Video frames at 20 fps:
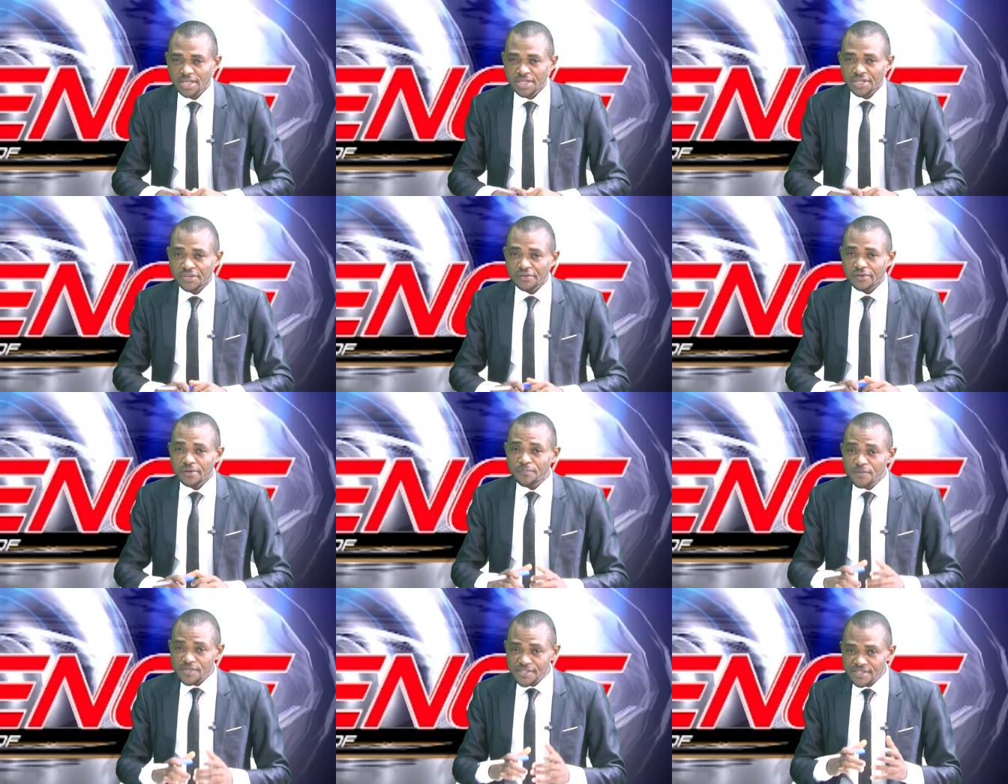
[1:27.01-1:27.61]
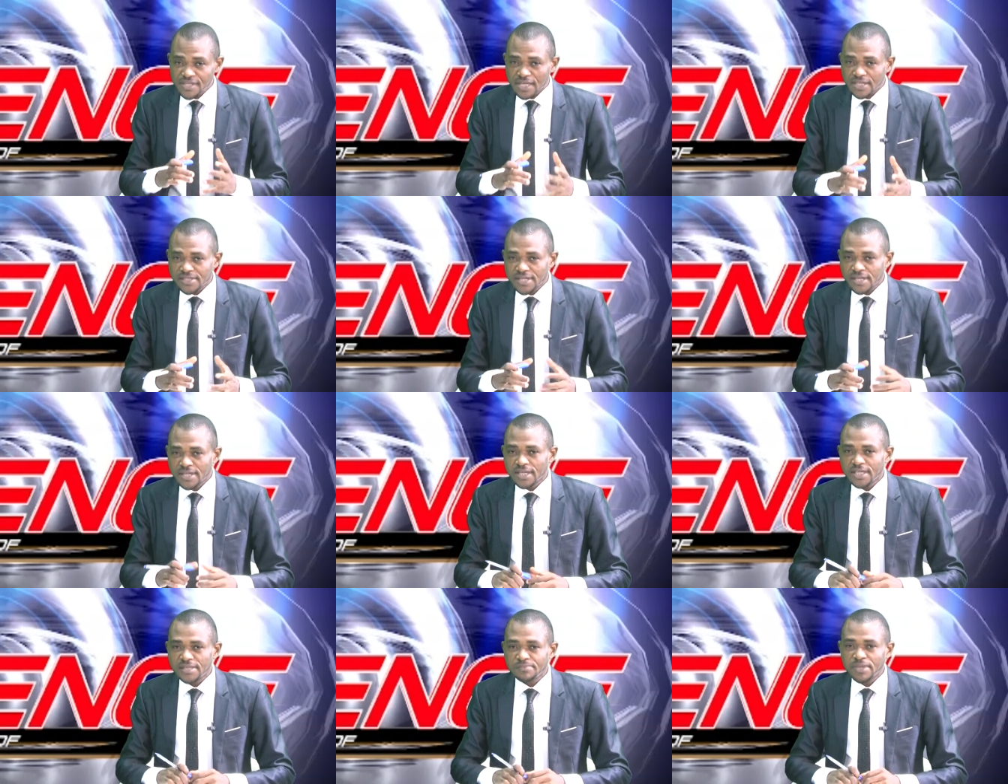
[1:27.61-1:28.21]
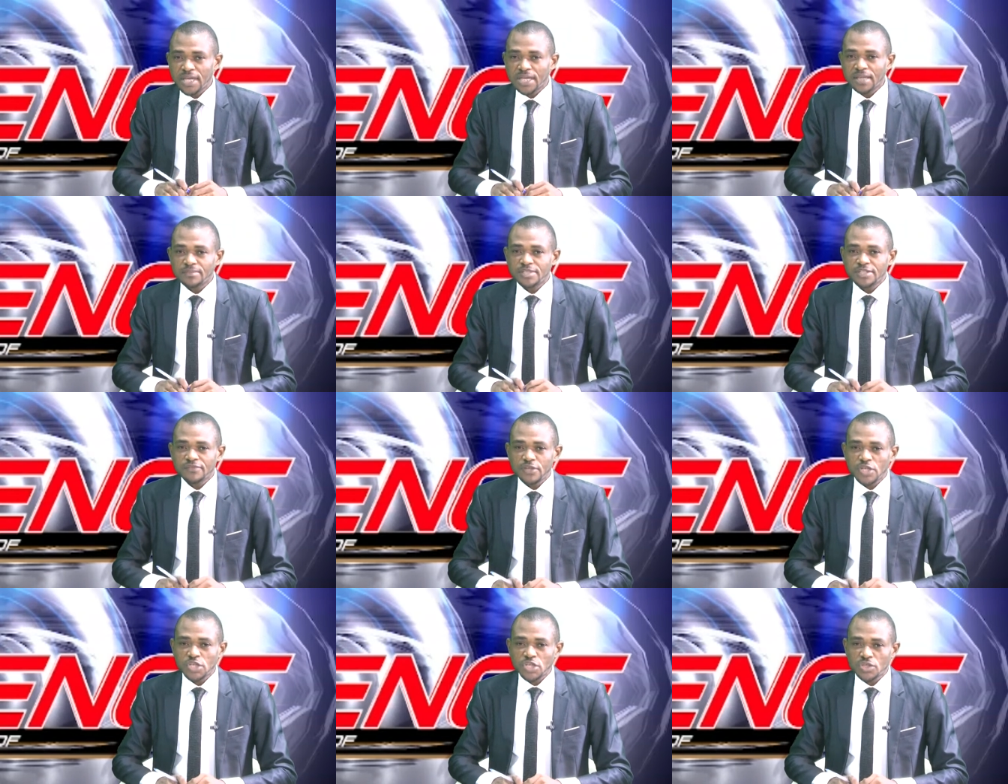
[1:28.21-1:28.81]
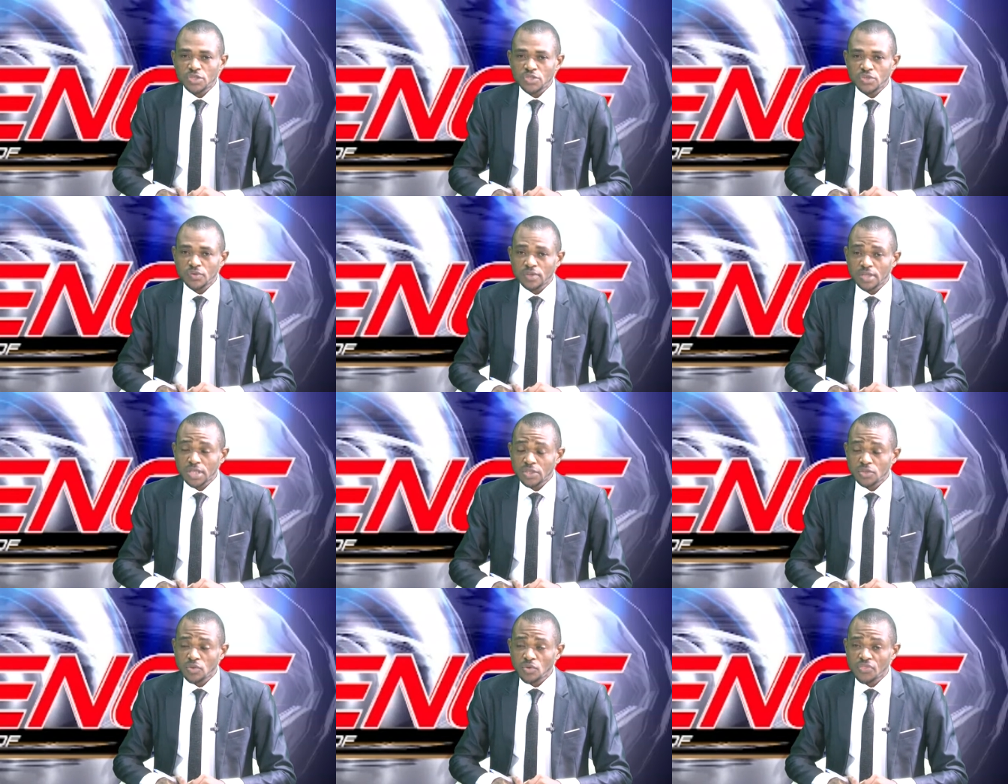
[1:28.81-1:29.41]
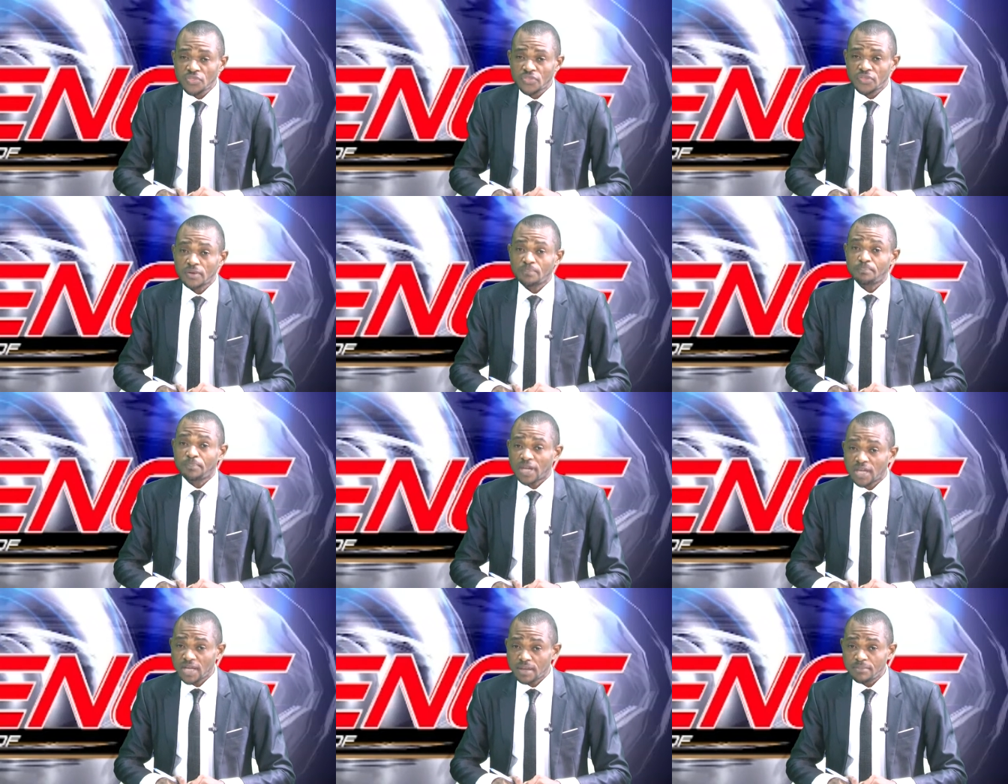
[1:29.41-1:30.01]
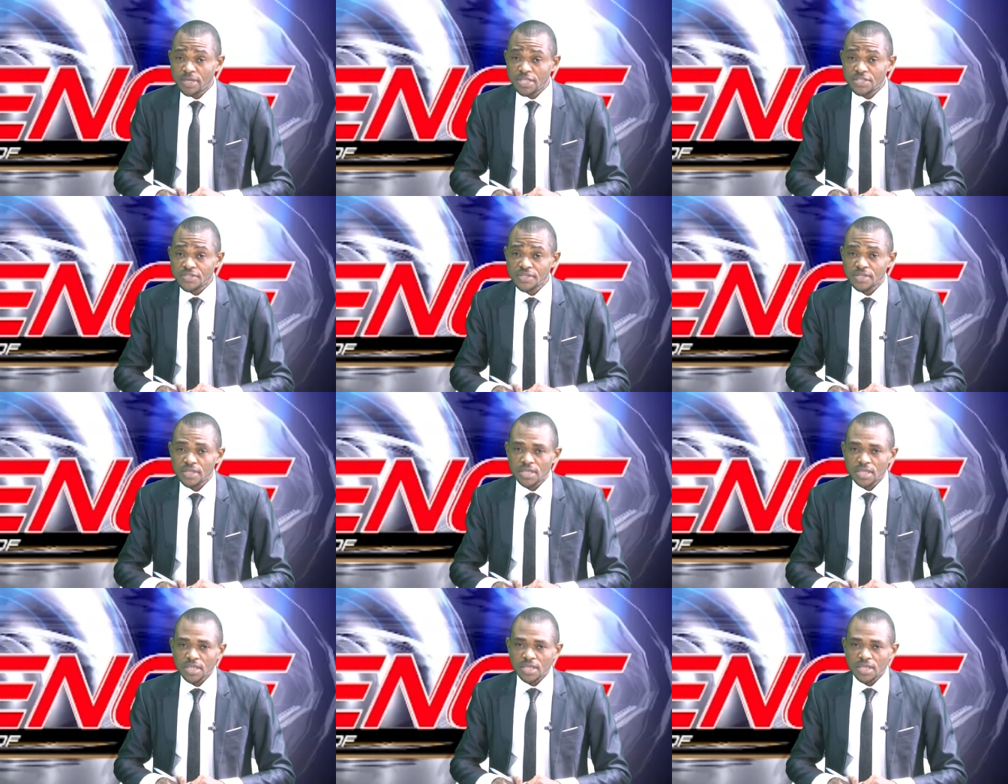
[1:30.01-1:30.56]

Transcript: He represented the Libialem division during the youth parliament